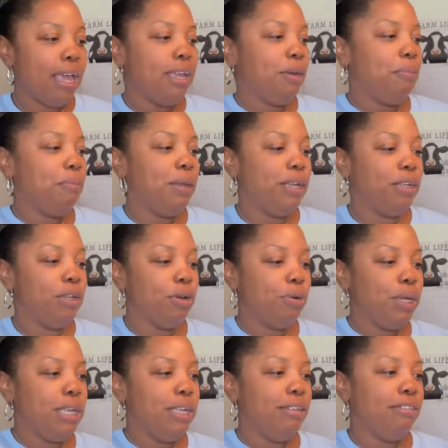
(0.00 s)
It'll be a little
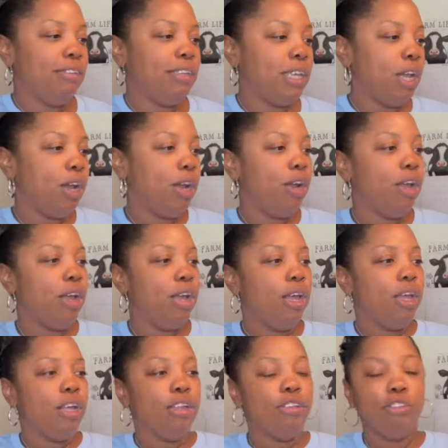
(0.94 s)
easier.
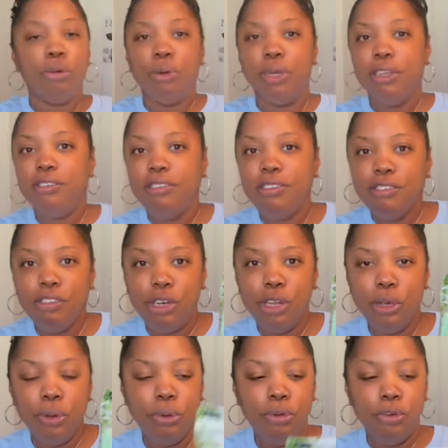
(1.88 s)
So this is
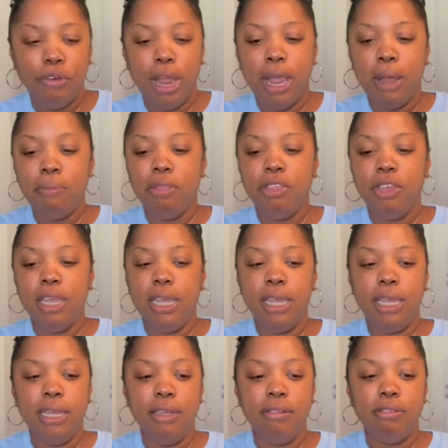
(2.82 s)
new. Grab
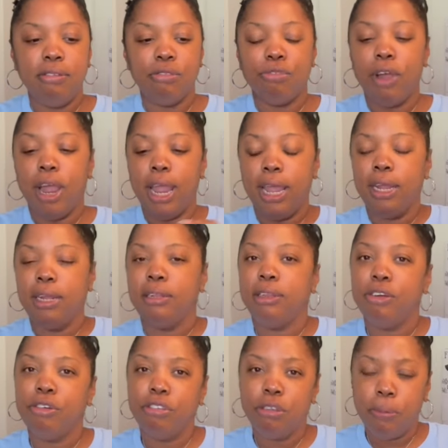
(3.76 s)
these, right?
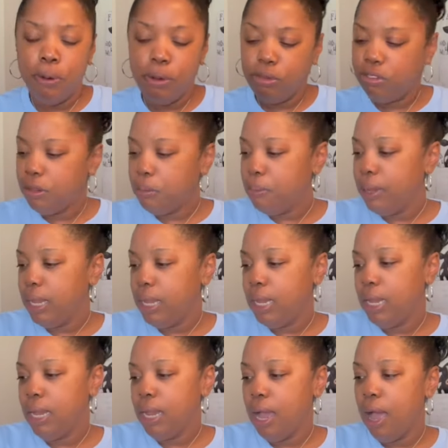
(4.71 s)
They're supposed to
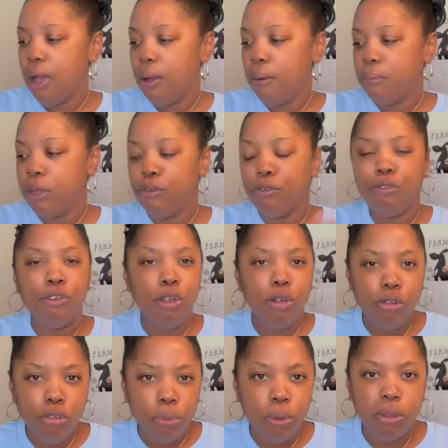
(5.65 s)
be
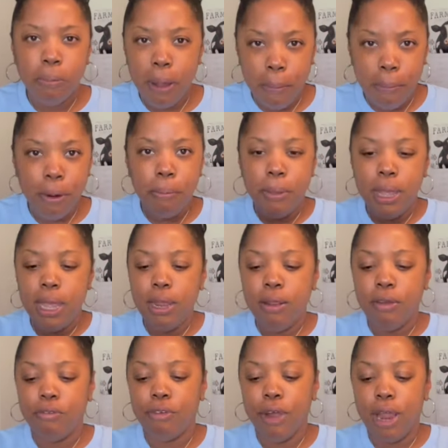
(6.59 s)
infused with peppermint,
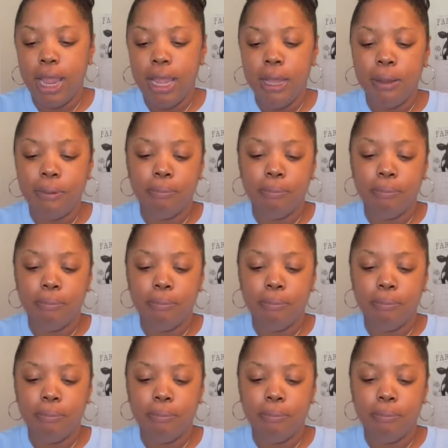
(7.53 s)
right?